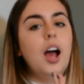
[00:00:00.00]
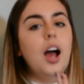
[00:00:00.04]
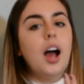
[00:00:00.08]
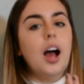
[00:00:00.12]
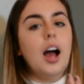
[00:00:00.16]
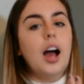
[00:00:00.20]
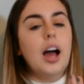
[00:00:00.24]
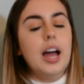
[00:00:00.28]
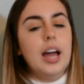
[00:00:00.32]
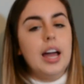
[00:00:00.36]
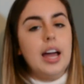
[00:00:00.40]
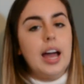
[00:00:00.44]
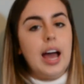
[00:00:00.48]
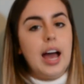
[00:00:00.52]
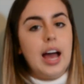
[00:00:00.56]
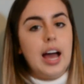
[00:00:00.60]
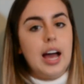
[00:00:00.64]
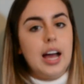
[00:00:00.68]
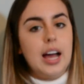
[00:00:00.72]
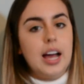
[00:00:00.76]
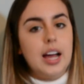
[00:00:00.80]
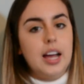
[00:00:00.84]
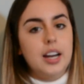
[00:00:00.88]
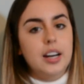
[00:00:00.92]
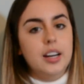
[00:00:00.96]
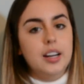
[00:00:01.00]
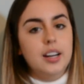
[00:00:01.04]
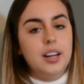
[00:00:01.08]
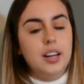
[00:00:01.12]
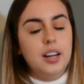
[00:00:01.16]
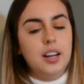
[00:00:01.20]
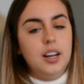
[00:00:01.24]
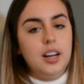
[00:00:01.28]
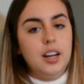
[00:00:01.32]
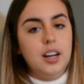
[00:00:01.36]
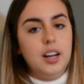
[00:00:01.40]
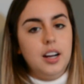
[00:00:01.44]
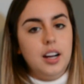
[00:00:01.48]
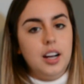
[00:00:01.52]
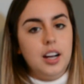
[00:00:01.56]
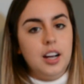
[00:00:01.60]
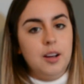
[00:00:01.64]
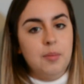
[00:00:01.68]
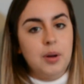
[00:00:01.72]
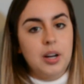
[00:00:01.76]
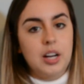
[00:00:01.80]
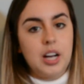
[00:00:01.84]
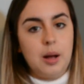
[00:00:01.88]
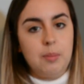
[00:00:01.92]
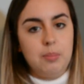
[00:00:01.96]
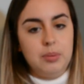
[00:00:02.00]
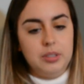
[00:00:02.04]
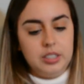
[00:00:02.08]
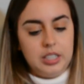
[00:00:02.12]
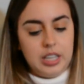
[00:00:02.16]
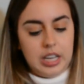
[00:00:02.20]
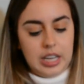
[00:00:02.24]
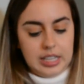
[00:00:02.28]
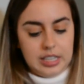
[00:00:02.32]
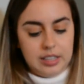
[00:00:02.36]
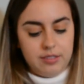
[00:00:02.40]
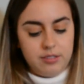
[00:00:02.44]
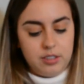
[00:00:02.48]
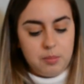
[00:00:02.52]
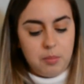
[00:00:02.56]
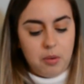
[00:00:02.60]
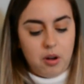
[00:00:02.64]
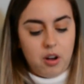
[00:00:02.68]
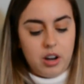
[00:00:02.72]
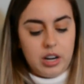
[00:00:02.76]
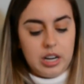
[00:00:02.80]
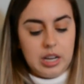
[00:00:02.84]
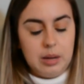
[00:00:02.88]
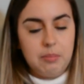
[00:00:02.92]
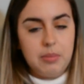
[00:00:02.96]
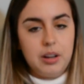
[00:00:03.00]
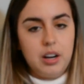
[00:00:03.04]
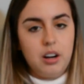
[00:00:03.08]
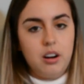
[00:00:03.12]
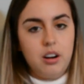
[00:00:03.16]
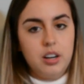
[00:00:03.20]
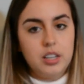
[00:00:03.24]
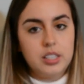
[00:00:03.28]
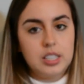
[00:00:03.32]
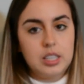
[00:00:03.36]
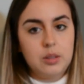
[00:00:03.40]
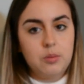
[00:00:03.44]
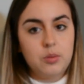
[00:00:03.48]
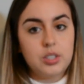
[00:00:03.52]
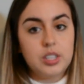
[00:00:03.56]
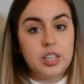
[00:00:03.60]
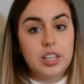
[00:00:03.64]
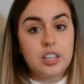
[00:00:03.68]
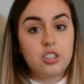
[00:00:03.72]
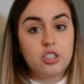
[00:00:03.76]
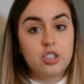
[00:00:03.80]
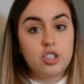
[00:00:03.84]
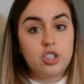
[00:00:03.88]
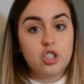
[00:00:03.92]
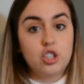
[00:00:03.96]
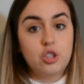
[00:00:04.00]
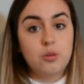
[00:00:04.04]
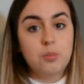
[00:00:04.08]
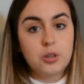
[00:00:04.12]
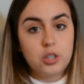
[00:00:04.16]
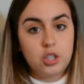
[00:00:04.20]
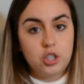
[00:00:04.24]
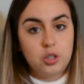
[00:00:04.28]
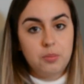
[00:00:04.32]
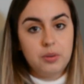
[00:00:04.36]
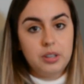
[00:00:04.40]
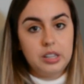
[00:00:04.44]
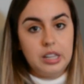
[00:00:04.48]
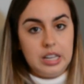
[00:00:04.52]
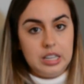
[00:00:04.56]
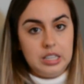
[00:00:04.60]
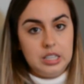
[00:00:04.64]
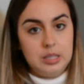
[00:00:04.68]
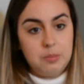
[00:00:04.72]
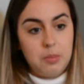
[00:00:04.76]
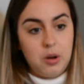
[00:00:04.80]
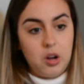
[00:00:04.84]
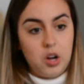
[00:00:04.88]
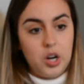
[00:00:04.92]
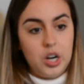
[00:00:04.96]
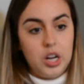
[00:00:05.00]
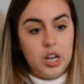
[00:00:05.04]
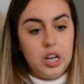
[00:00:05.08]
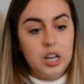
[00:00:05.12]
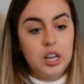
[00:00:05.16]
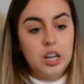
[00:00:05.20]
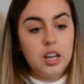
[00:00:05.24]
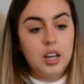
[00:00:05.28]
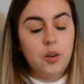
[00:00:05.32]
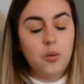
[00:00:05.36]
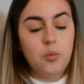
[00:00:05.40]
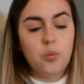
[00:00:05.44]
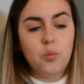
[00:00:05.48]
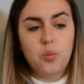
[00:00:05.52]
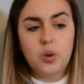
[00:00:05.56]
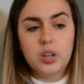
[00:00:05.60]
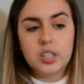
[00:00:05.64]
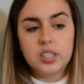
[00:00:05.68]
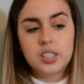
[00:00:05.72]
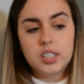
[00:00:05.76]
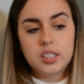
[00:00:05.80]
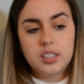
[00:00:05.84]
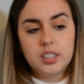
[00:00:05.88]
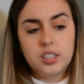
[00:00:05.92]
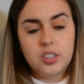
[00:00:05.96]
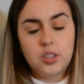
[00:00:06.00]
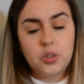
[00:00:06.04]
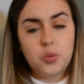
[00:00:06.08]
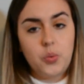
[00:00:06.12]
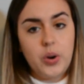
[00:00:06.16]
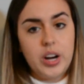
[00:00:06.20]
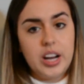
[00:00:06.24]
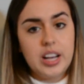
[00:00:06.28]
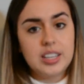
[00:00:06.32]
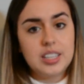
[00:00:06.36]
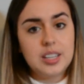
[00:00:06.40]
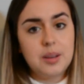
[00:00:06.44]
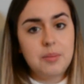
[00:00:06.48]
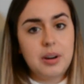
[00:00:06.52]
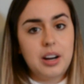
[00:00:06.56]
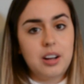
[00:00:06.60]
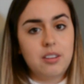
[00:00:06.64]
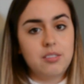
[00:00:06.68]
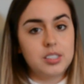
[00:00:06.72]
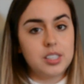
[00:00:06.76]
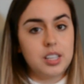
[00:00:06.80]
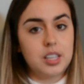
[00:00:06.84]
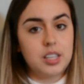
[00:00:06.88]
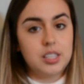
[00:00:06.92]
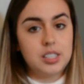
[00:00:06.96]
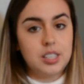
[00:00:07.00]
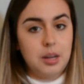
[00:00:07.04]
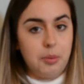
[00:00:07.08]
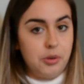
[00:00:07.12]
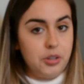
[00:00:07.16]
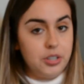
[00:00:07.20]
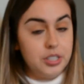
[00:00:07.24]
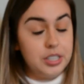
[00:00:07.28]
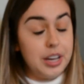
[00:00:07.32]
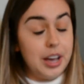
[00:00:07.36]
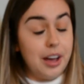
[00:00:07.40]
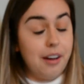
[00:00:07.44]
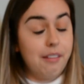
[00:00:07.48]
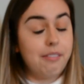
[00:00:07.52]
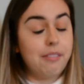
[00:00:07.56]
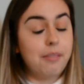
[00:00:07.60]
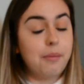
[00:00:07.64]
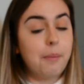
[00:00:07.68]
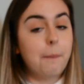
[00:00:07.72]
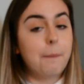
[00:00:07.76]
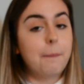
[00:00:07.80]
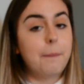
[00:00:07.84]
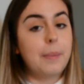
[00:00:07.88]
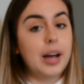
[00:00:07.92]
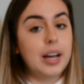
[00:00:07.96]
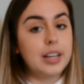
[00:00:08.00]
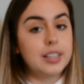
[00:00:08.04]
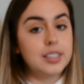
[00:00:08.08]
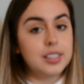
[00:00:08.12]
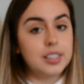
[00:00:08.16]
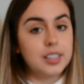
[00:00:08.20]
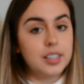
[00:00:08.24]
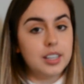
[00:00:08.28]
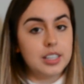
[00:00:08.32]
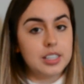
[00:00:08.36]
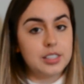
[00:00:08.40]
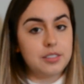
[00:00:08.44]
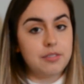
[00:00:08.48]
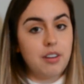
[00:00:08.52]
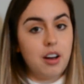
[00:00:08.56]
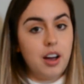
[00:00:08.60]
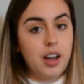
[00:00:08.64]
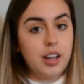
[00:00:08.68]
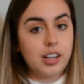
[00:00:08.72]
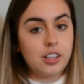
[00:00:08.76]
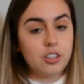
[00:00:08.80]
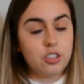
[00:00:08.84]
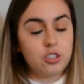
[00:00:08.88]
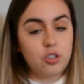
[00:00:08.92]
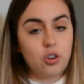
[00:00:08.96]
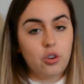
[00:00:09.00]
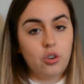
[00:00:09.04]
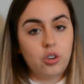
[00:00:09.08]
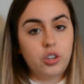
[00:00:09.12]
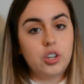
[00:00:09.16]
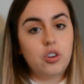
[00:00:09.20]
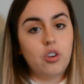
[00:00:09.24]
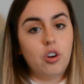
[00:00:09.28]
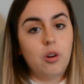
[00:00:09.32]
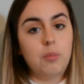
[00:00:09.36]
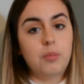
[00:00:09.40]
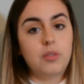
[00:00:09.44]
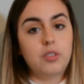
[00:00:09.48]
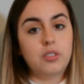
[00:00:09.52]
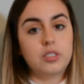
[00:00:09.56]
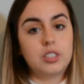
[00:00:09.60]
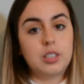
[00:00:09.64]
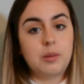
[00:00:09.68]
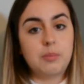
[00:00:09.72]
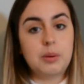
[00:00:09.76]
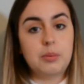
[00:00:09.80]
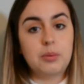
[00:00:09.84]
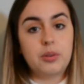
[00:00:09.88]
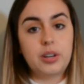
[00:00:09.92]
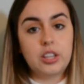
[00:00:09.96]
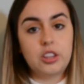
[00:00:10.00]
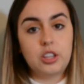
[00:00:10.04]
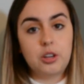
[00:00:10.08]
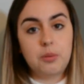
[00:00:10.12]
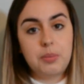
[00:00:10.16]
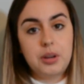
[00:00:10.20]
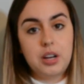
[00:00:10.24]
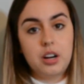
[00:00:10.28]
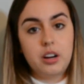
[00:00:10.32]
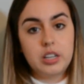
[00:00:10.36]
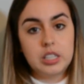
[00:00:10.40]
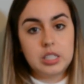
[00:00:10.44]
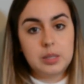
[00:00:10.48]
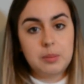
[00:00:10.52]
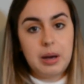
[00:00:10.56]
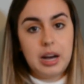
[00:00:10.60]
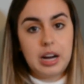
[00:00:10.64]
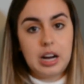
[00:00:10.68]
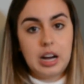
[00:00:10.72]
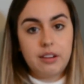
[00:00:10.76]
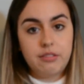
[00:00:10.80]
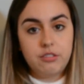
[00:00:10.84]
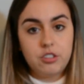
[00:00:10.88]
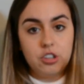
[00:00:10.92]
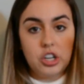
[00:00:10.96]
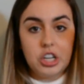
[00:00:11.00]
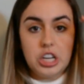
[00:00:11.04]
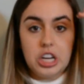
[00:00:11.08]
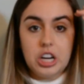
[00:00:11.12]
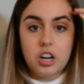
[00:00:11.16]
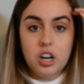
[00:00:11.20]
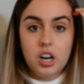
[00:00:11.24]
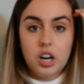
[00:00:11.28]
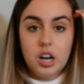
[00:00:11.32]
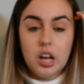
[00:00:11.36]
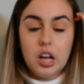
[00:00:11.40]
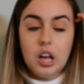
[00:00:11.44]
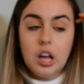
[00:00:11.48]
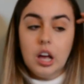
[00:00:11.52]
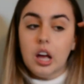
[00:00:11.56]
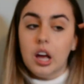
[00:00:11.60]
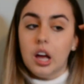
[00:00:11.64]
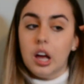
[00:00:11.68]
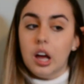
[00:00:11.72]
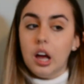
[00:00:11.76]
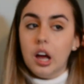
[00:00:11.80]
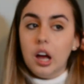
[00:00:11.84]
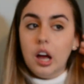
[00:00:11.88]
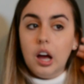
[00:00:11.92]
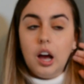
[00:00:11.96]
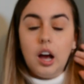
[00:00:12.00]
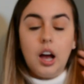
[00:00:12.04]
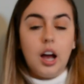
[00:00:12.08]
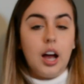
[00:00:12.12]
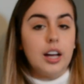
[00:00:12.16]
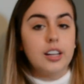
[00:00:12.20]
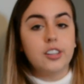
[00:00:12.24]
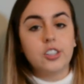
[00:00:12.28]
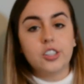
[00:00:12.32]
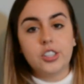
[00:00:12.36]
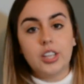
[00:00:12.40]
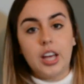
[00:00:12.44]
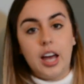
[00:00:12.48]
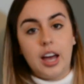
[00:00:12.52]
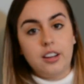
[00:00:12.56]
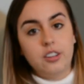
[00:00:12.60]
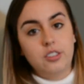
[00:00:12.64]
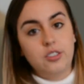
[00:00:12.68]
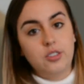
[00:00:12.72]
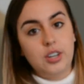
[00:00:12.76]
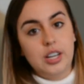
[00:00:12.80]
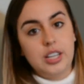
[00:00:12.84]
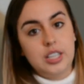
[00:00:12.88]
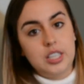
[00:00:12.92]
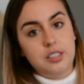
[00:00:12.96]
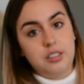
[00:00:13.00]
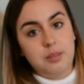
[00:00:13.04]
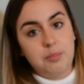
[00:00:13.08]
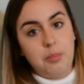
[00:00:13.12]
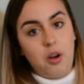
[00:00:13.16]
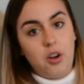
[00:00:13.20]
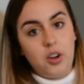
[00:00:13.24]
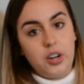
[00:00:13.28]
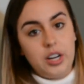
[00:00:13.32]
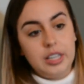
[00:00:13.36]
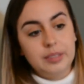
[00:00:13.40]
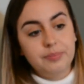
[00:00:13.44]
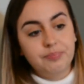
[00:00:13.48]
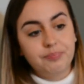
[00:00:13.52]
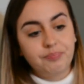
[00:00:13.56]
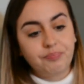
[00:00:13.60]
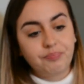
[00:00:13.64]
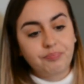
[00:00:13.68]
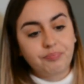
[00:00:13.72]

I had a couple days of spotting, but honestly it was like super light spotting. It was a little random and I was like, WTF, but it's fine, it's totally normal. Some people get their periods back after a year. I just had 2 days of spotting,